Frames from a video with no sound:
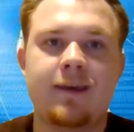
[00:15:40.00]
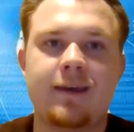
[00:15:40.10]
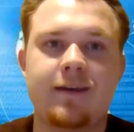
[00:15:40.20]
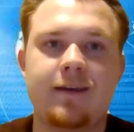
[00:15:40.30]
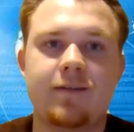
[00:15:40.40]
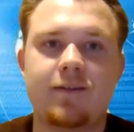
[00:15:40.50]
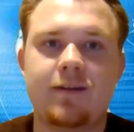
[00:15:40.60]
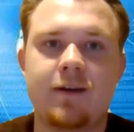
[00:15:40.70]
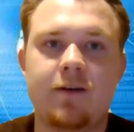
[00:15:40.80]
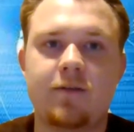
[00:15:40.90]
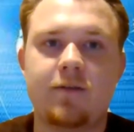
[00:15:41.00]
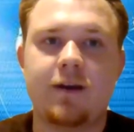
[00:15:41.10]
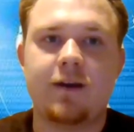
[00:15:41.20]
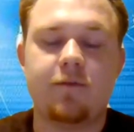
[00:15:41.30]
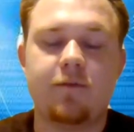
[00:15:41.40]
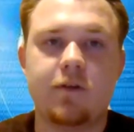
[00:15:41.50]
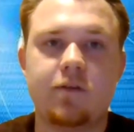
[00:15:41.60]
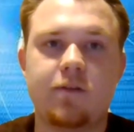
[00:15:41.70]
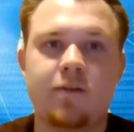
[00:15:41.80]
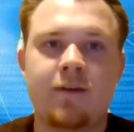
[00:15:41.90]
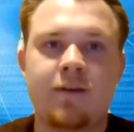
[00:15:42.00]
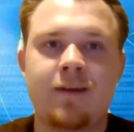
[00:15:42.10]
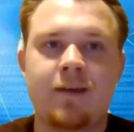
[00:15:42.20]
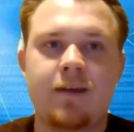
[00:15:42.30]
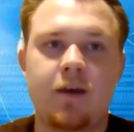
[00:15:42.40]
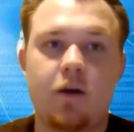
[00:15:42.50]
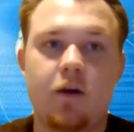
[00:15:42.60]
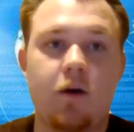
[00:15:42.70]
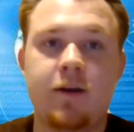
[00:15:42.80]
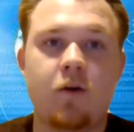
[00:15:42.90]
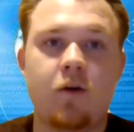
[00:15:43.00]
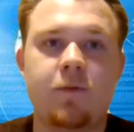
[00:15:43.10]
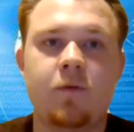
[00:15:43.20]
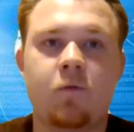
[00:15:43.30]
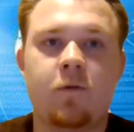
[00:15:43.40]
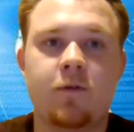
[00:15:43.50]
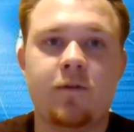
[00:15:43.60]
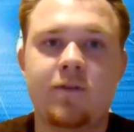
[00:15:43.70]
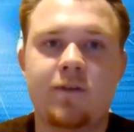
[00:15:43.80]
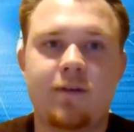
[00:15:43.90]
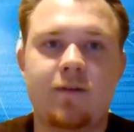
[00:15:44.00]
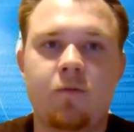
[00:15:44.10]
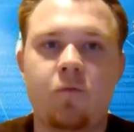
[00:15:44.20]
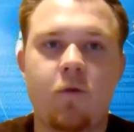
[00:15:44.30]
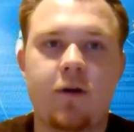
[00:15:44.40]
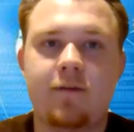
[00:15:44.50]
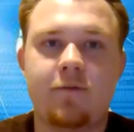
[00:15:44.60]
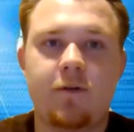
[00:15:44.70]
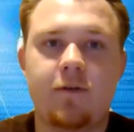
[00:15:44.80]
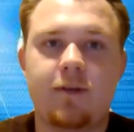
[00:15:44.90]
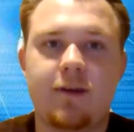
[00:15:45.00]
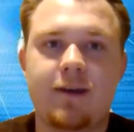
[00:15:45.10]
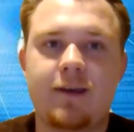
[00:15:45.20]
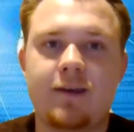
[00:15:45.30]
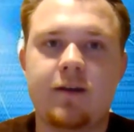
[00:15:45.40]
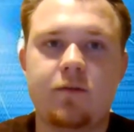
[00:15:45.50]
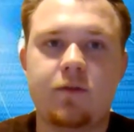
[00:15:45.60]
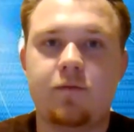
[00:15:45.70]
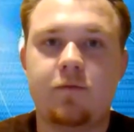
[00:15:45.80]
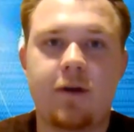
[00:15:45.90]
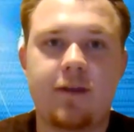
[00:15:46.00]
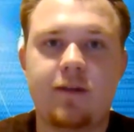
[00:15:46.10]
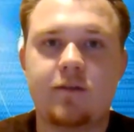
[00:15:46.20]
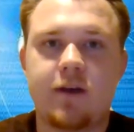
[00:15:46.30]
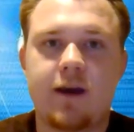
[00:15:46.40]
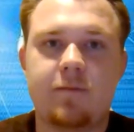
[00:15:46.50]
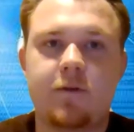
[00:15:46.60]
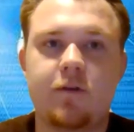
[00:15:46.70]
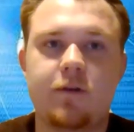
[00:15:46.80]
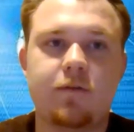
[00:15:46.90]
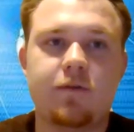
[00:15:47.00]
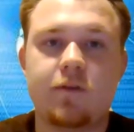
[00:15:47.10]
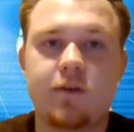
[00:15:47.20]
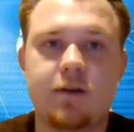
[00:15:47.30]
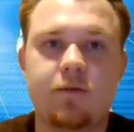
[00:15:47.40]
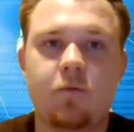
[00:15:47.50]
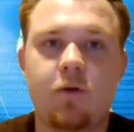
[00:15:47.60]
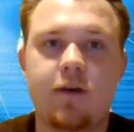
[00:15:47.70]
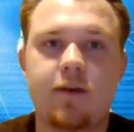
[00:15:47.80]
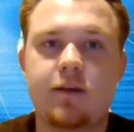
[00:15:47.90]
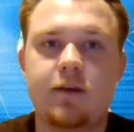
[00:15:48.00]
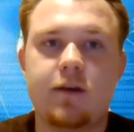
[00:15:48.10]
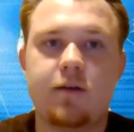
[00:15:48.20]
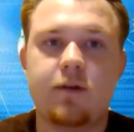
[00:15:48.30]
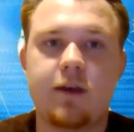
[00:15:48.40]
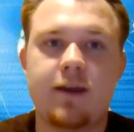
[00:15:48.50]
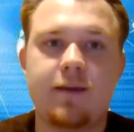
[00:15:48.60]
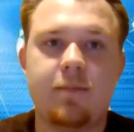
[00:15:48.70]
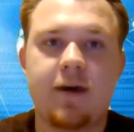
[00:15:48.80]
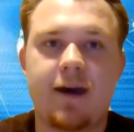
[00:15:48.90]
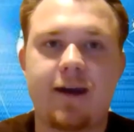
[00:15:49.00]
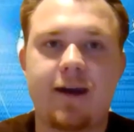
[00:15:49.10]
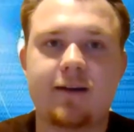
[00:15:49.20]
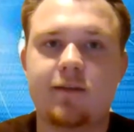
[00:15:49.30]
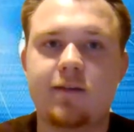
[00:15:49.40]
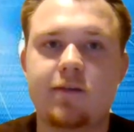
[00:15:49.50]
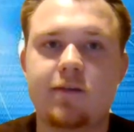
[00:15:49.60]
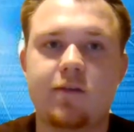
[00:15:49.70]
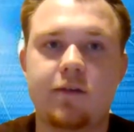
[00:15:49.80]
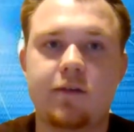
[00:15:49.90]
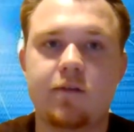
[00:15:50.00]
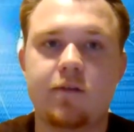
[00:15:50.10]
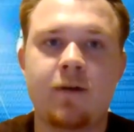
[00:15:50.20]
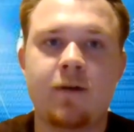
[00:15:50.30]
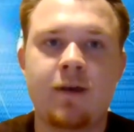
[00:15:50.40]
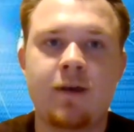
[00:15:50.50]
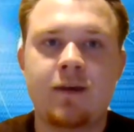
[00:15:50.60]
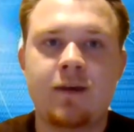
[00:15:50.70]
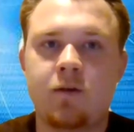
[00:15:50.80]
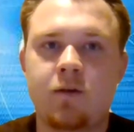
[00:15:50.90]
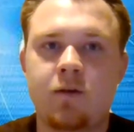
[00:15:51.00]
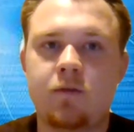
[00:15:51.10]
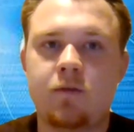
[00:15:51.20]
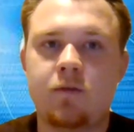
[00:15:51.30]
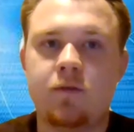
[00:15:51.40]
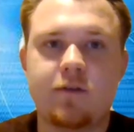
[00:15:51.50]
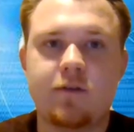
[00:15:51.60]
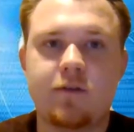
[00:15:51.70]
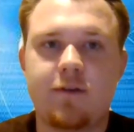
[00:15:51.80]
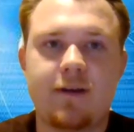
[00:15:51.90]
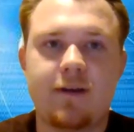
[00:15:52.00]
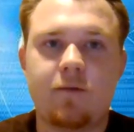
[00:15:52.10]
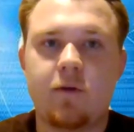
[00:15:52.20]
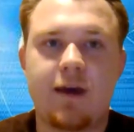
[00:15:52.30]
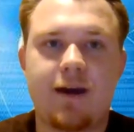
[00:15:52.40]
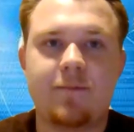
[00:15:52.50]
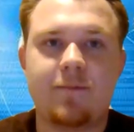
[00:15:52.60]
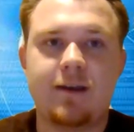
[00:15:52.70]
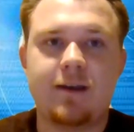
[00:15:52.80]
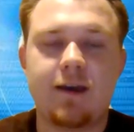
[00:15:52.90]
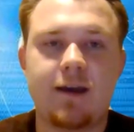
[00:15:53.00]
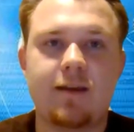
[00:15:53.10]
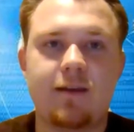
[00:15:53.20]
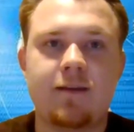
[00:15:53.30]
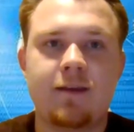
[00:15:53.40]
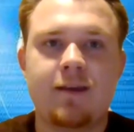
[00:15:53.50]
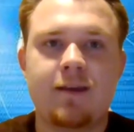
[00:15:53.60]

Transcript: and it's kind of just an open world to whatever, like, you've read the chapter, you've seen what can impact these things, so go do the research and find out what's happening. And it kind of,